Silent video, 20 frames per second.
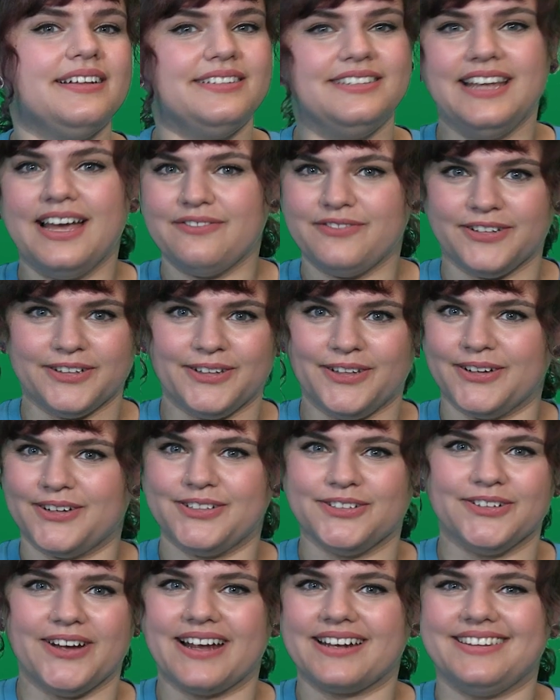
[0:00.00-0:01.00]
Never look
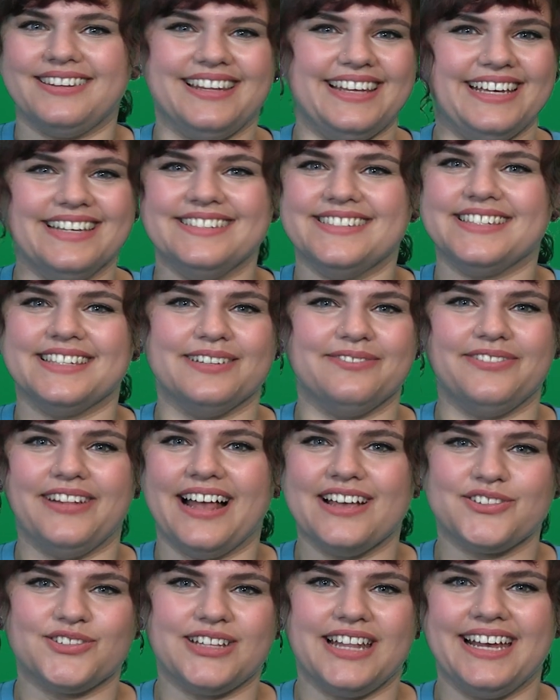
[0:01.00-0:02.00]
directly into the
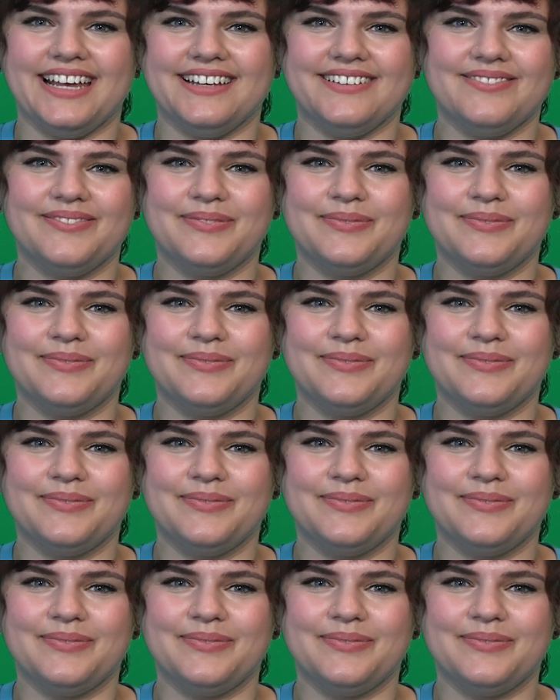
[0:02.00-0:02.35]
flashlight.